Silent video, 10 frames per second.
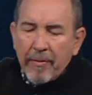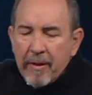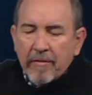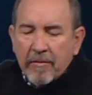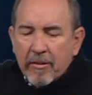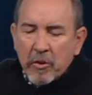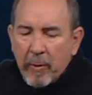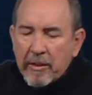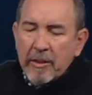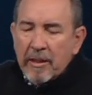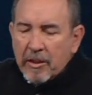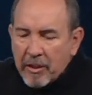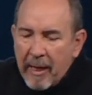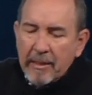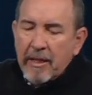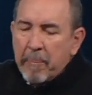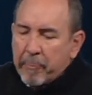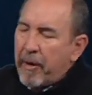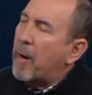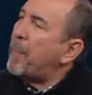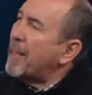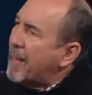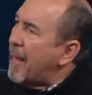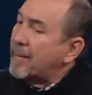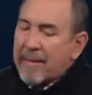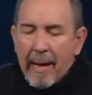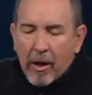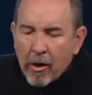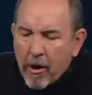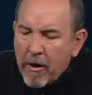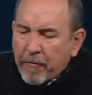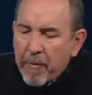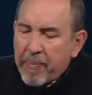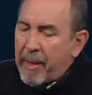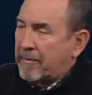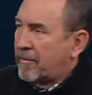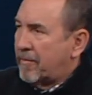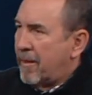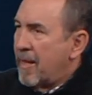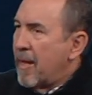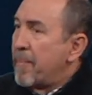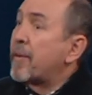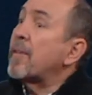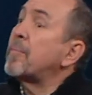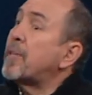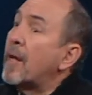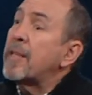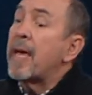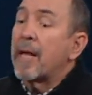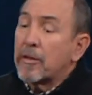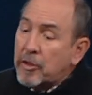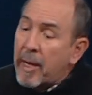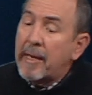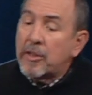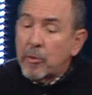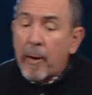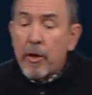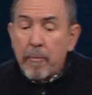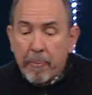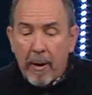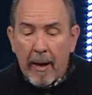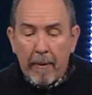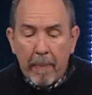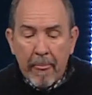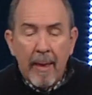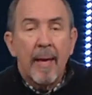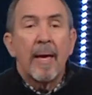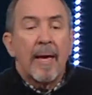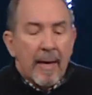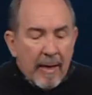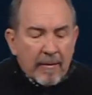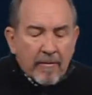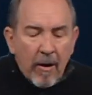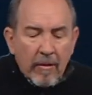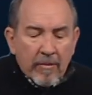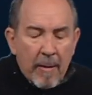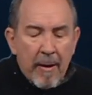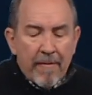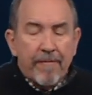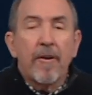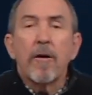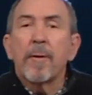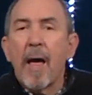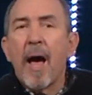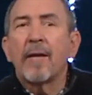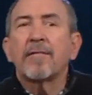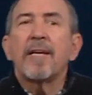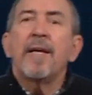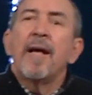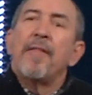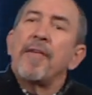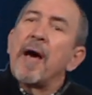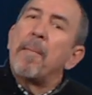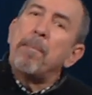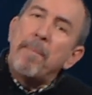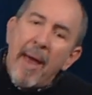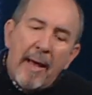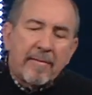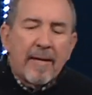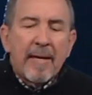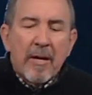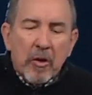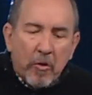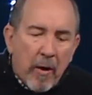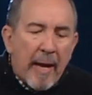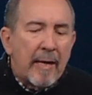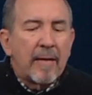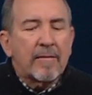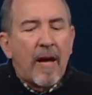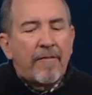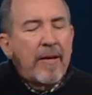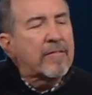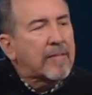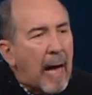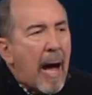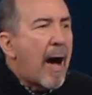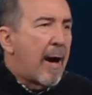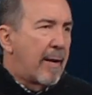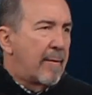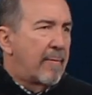this situation-changing prayer begins and learn from this, because I'm telling you, it'll change the way you pray. He starts out by verbalizing the amazing greatness of his God.